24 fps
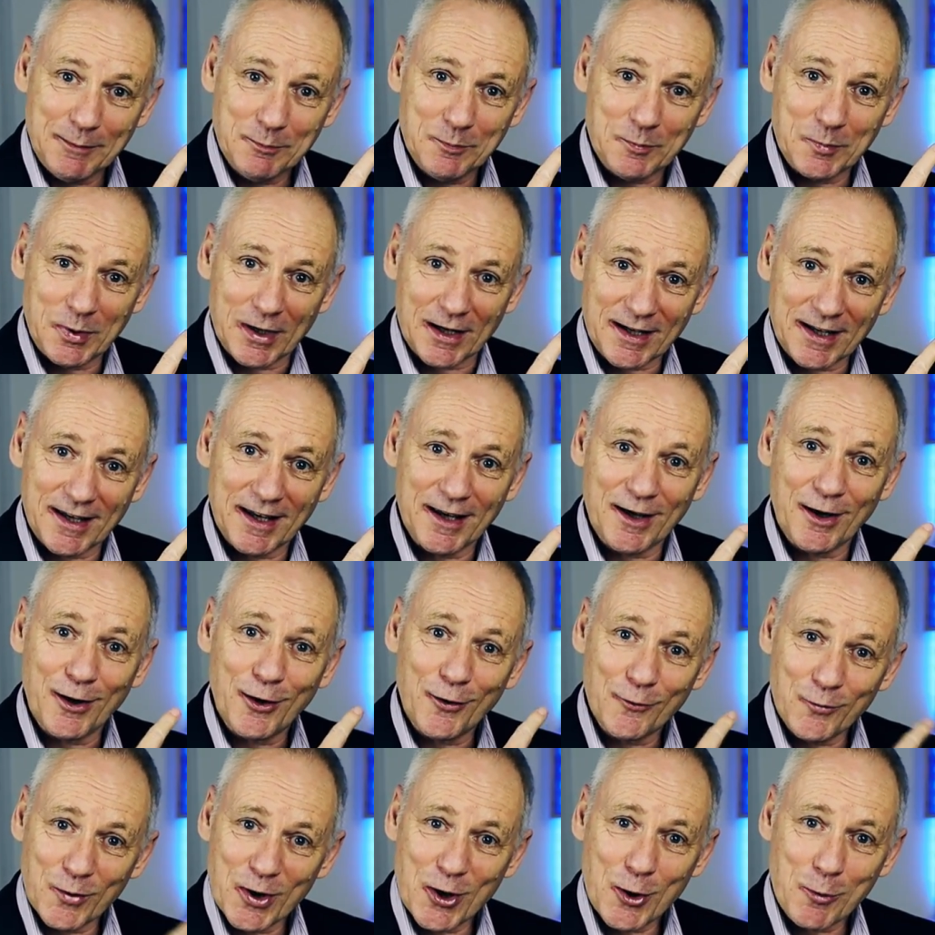bucket
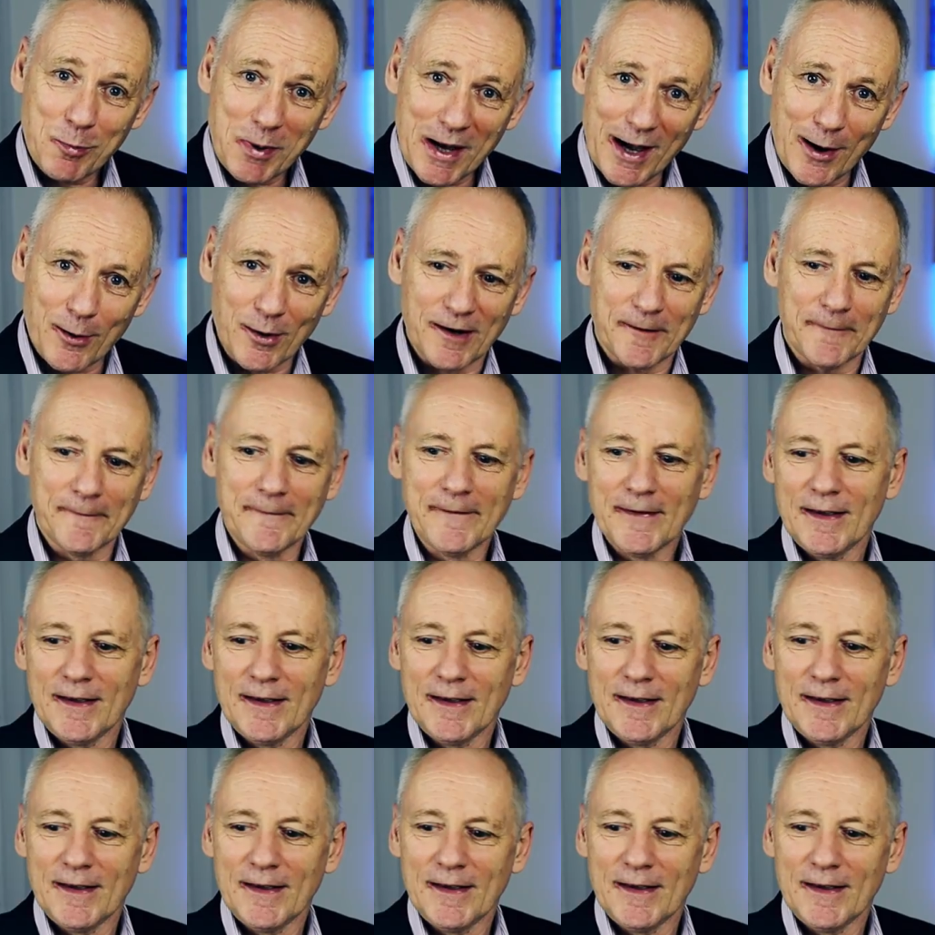of willpower.